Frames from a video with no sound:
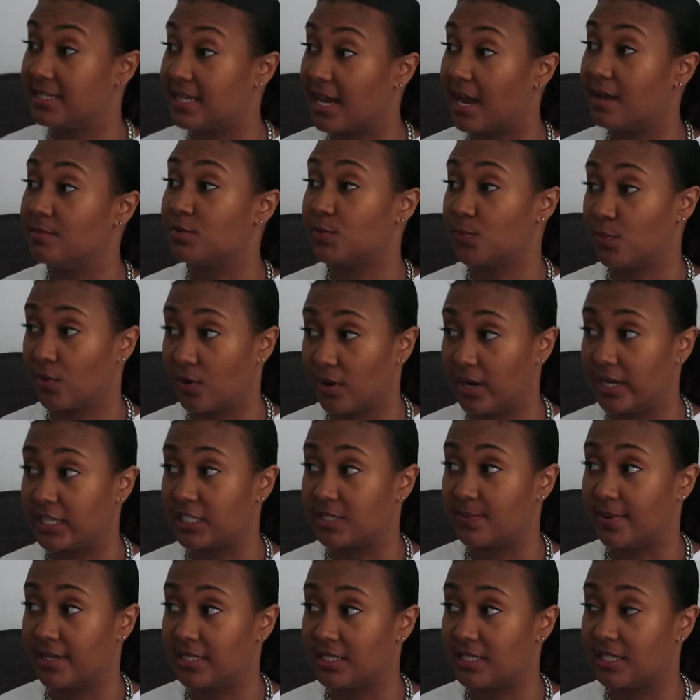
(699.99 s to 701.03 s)
times more
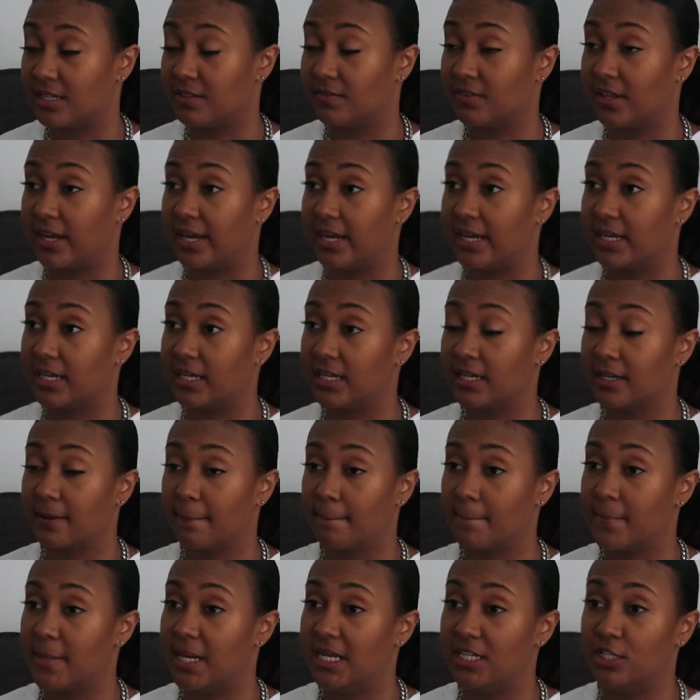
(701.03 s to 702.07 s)
expensive, like,
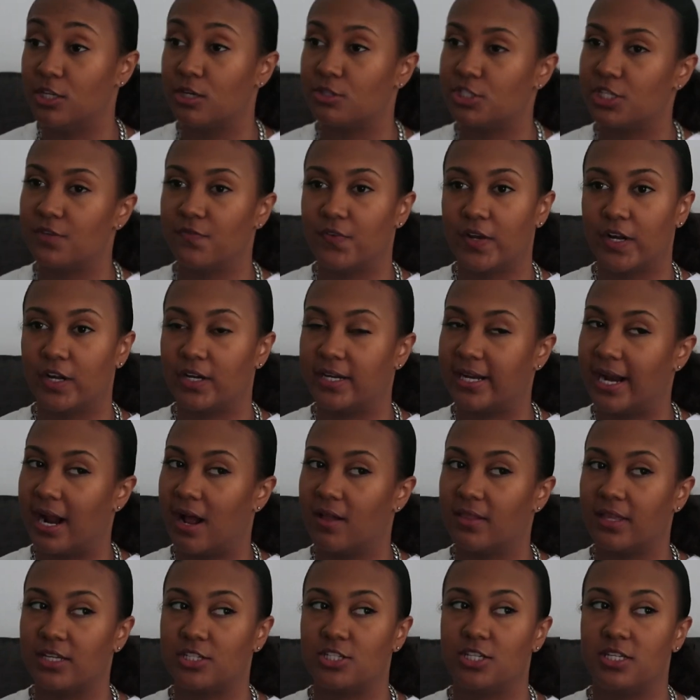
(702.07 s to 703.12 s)
and, she figured it
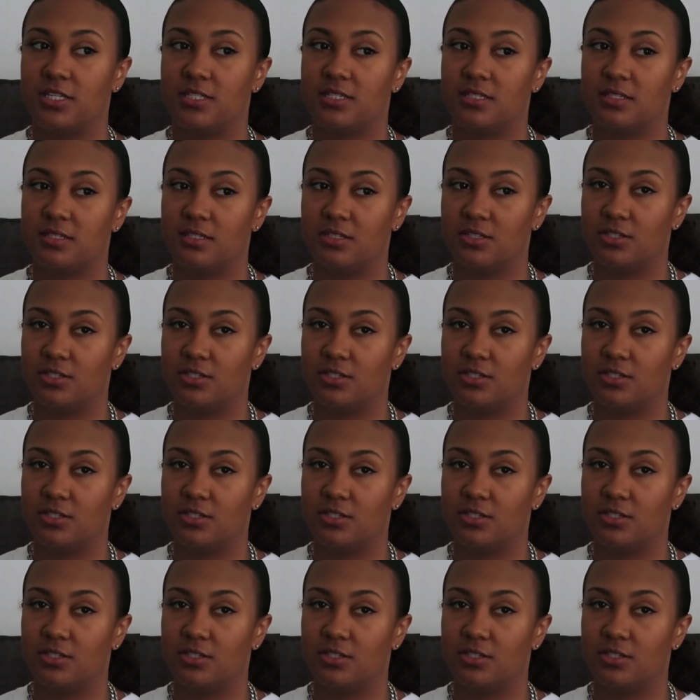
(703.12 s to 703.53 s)
out. Like, she's